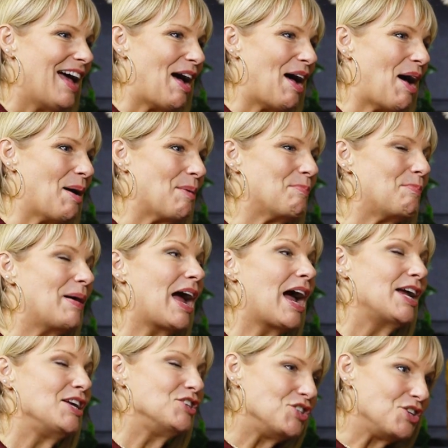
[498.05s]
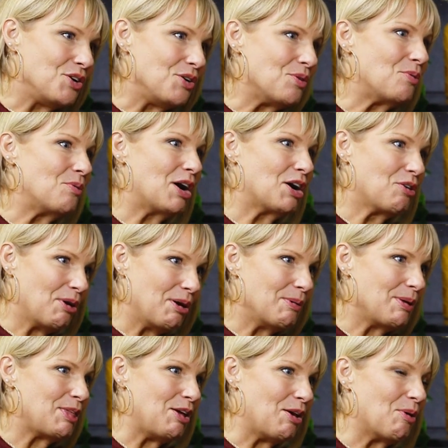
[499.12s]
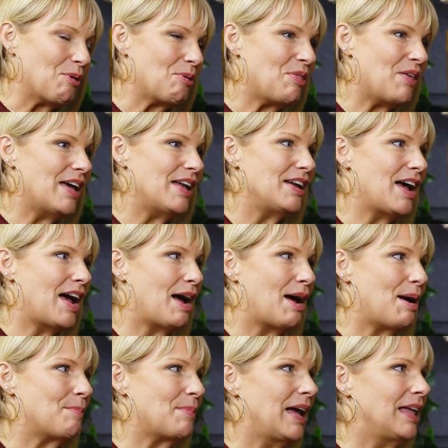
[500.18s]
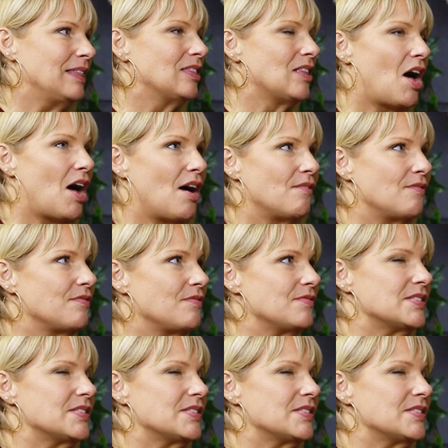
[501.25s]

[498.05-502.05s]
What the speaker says: But I do agree with you that I love